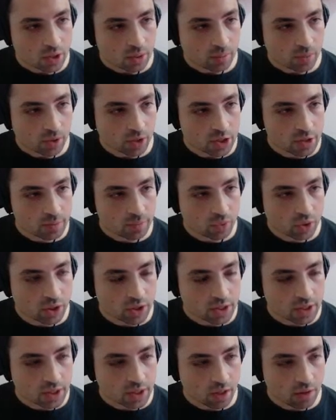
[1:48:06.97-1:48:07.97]
But let's put it
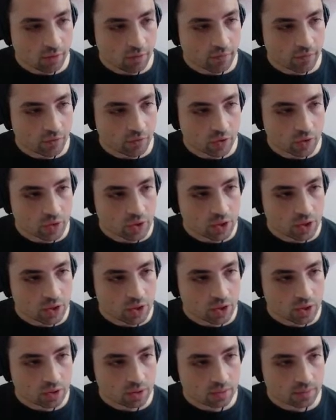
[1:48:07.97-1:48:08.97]
together
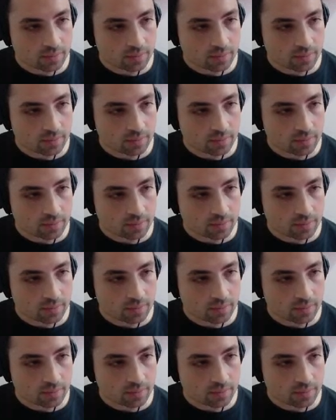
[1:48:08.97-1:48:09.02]
first.